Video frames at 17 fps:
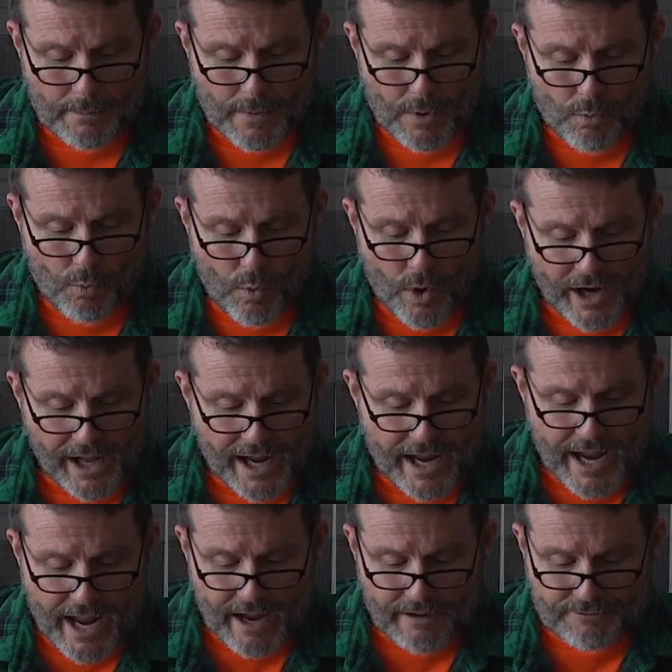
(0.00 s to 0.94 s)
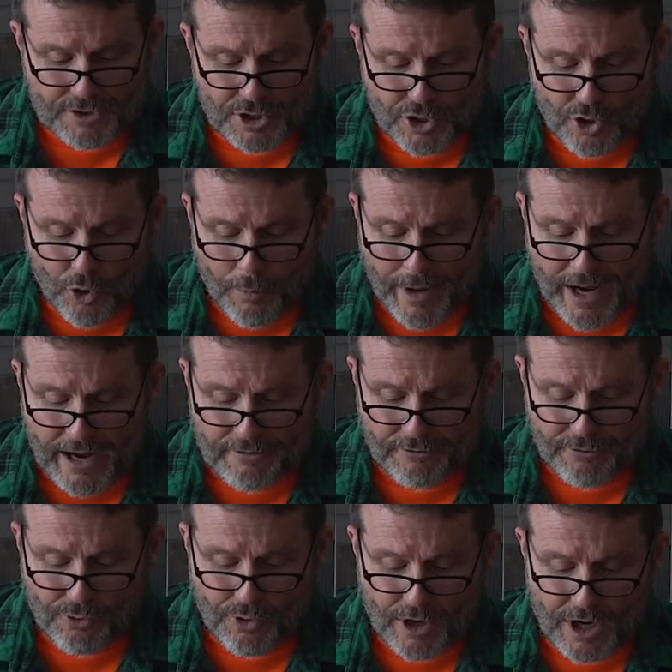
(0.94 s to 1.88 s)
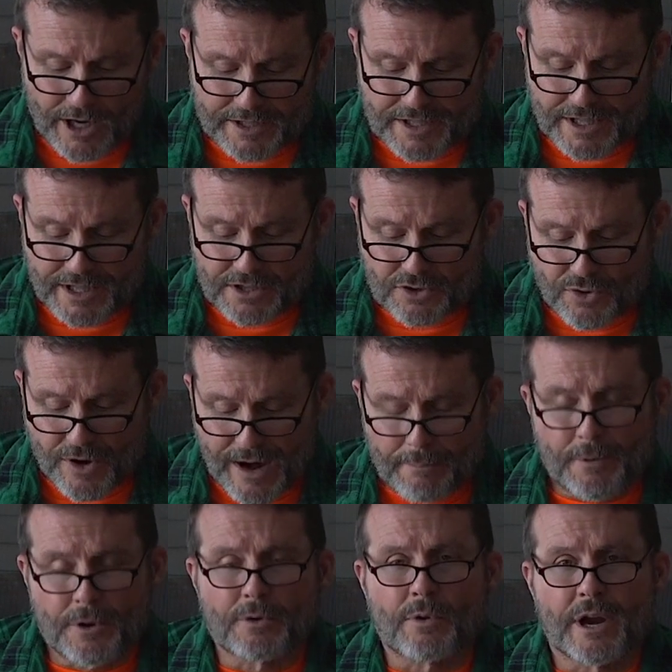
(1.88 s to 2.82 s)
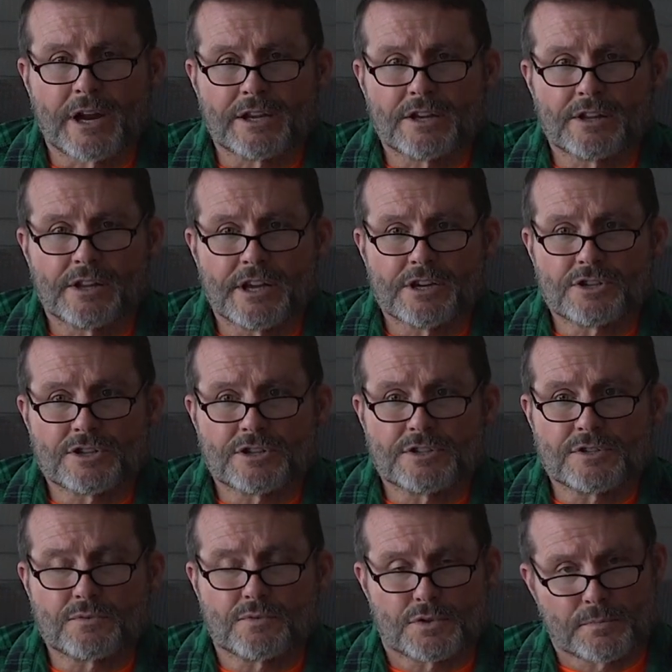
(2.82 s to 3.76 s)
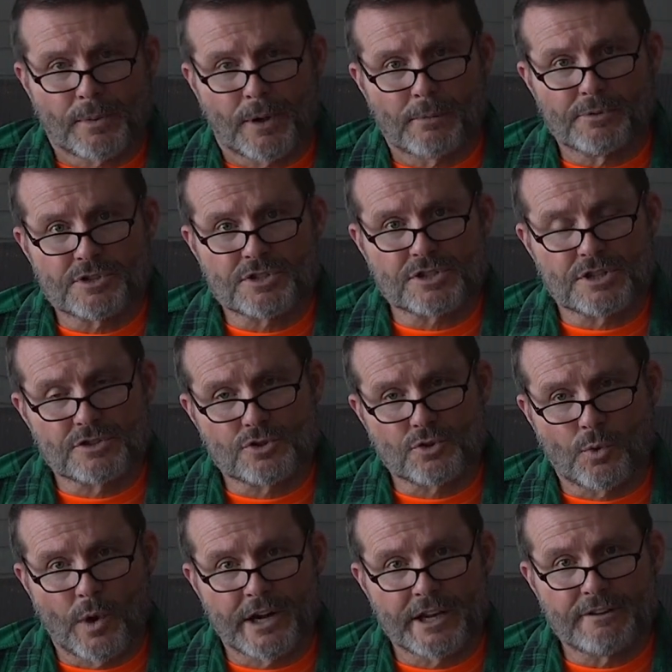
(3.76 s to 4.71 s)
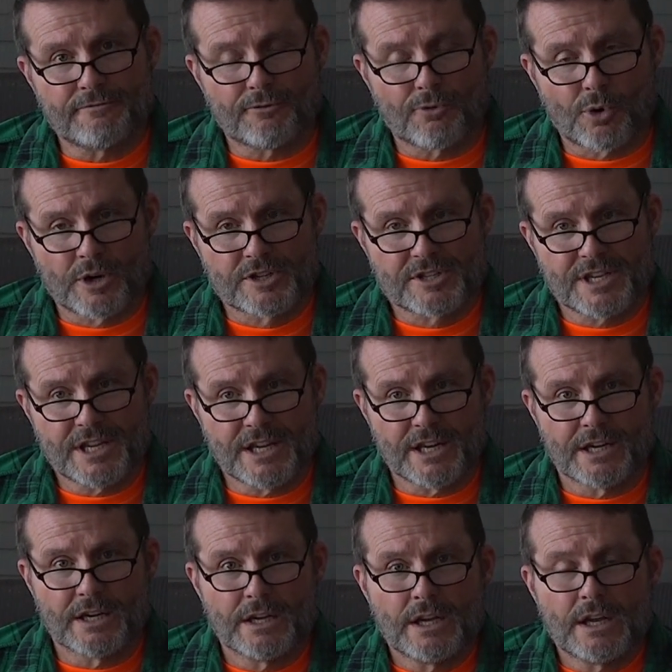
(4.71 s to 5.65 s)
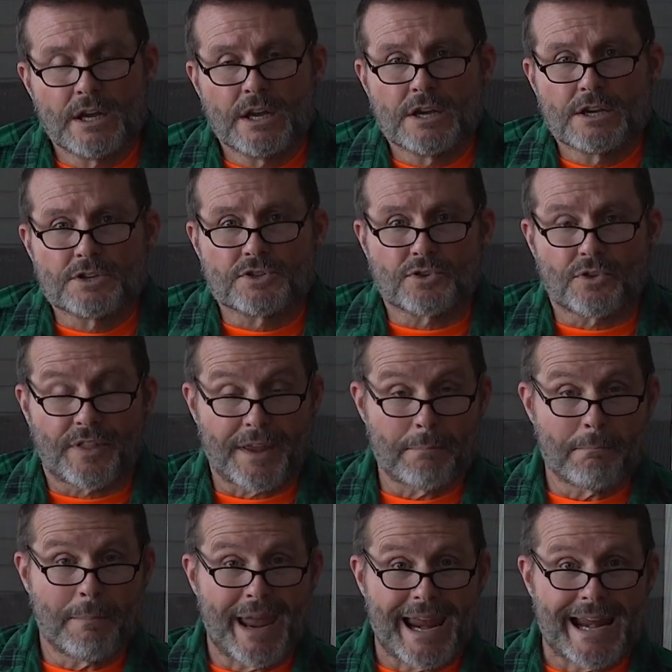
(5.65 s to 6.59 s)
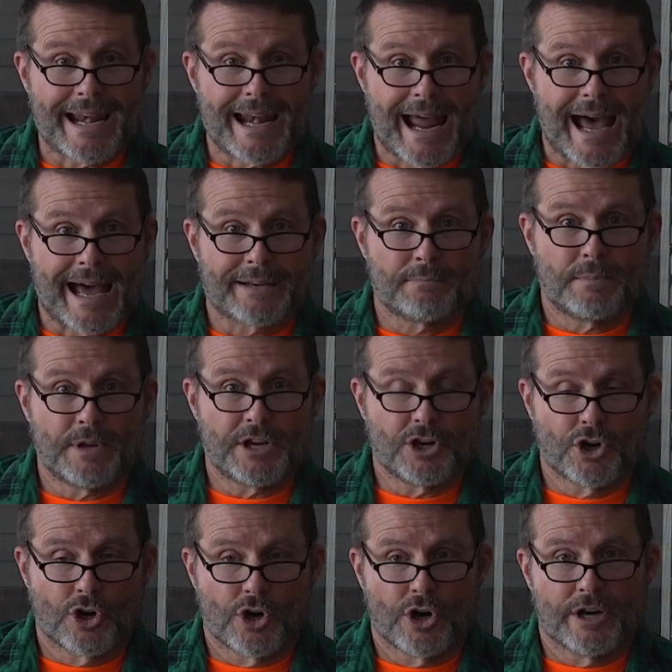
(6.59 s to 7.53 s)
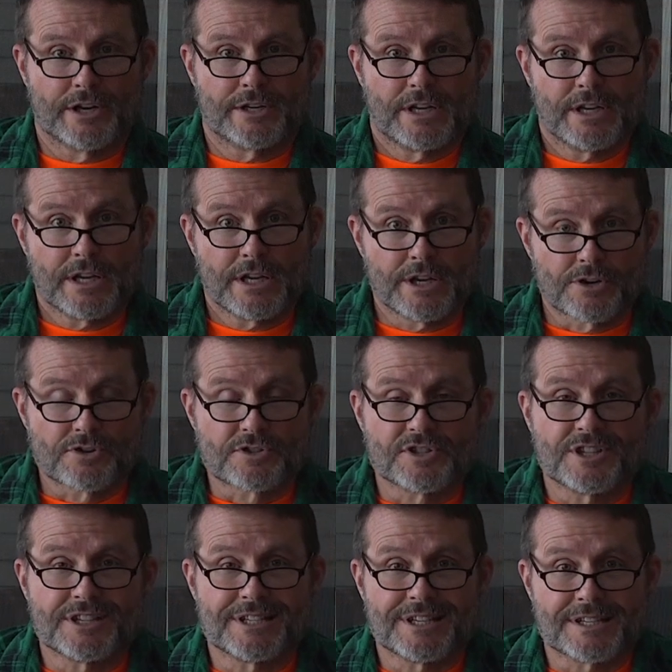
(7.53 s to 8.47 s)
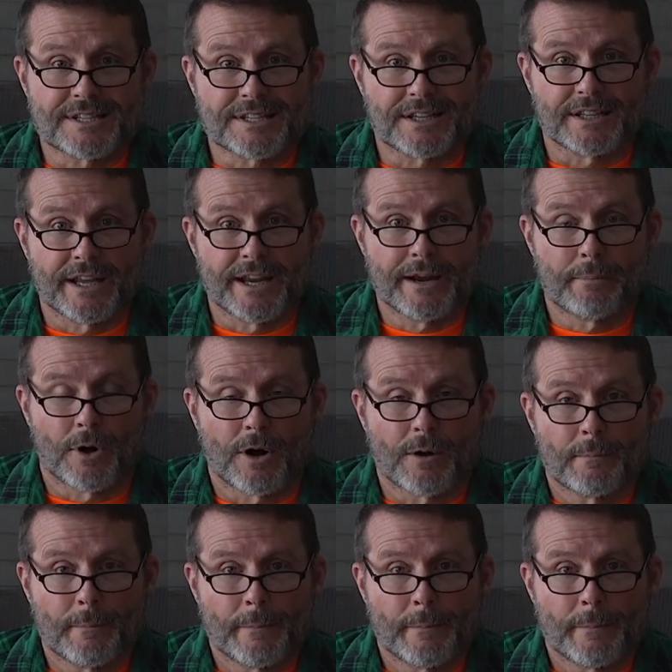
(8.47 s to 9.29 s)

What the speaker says: What I have to go by for hunting and trapping regulations was published in 2014, so they may not be current. Here's the disclaimer.